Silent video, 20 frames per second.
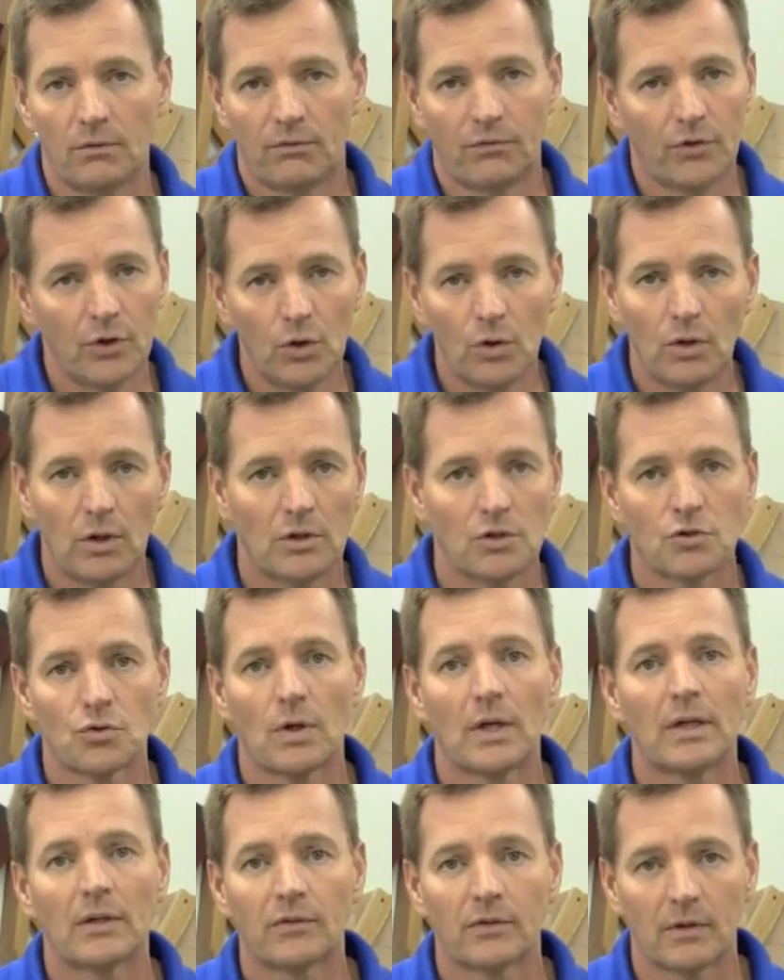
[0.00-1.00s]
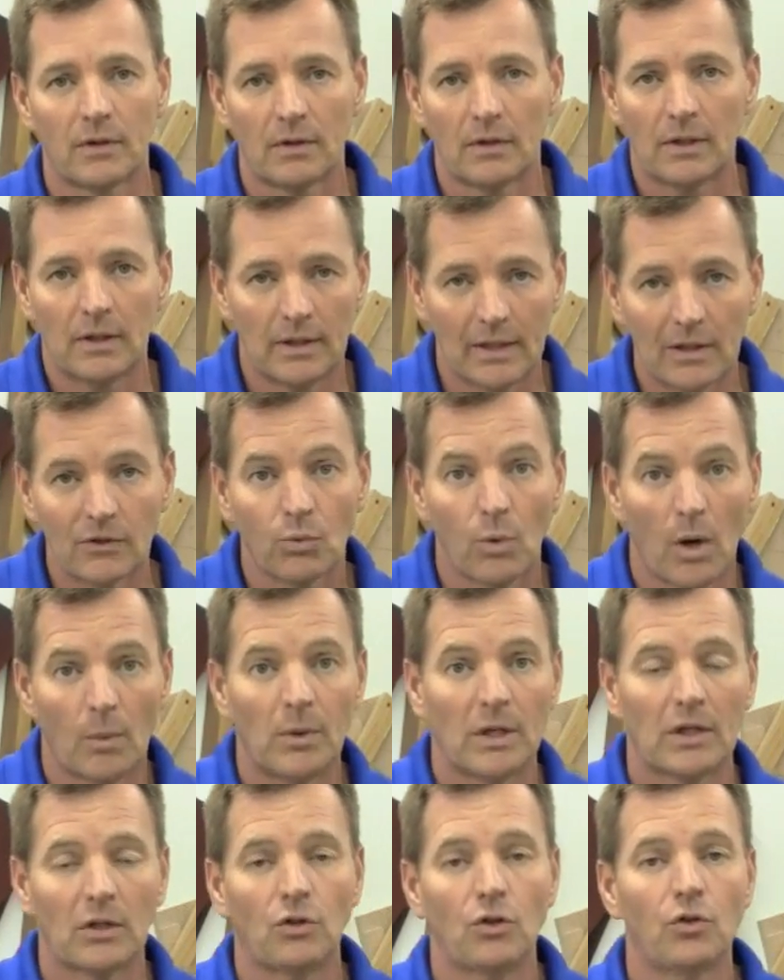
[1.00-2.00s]
food and drinks, and that's why
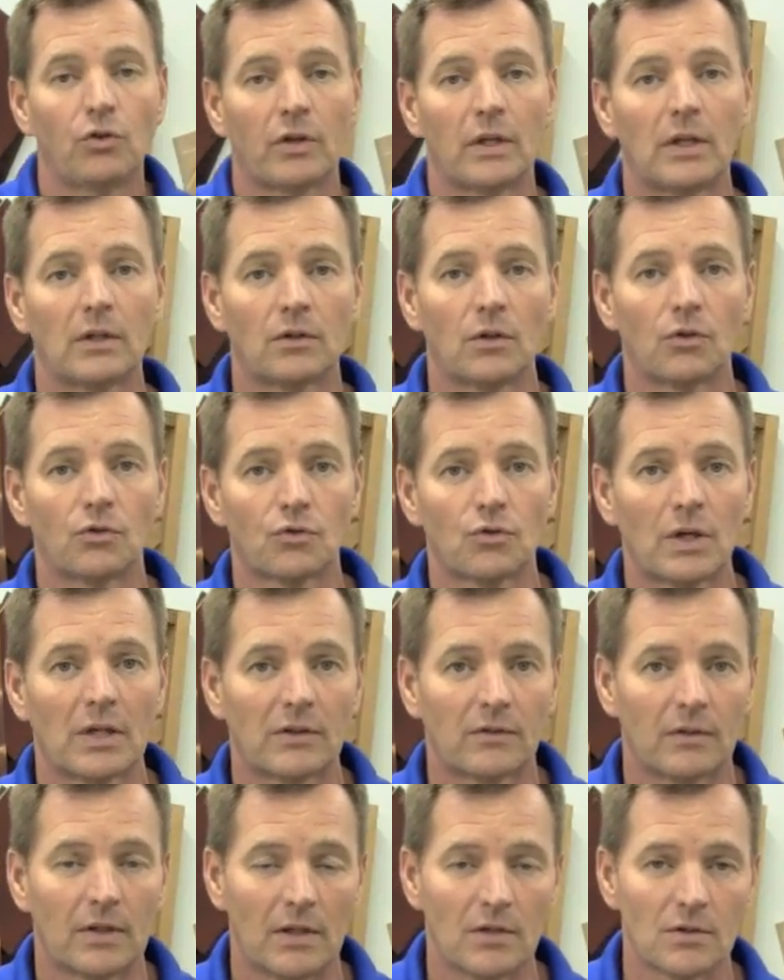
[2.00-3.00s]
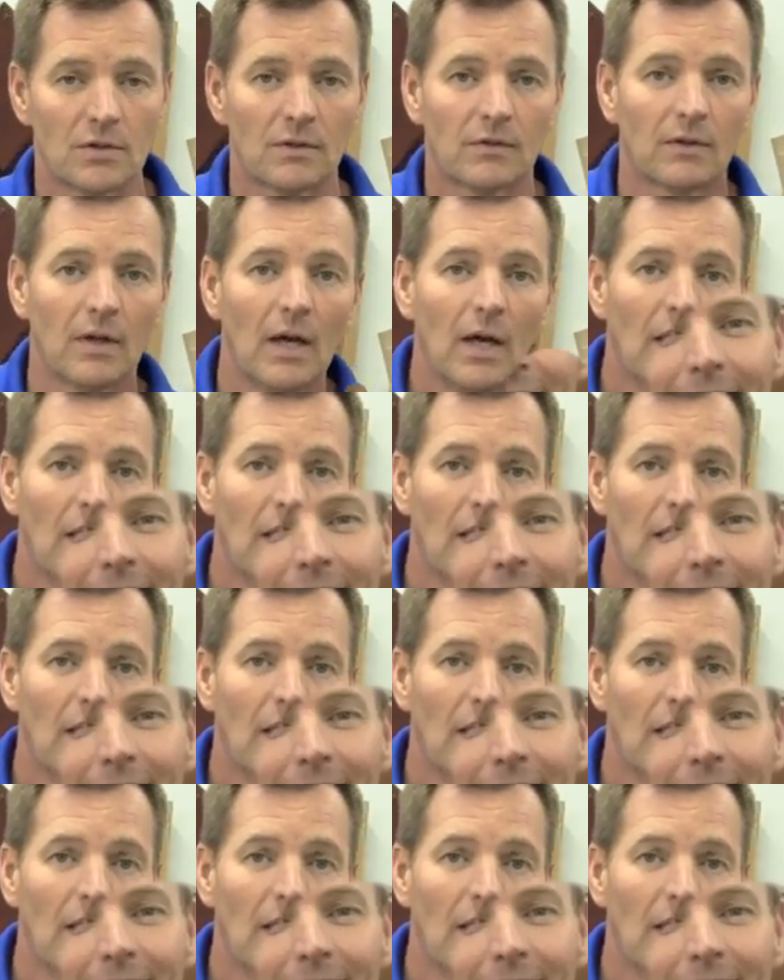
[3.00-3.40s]
we can use it at those drink stations.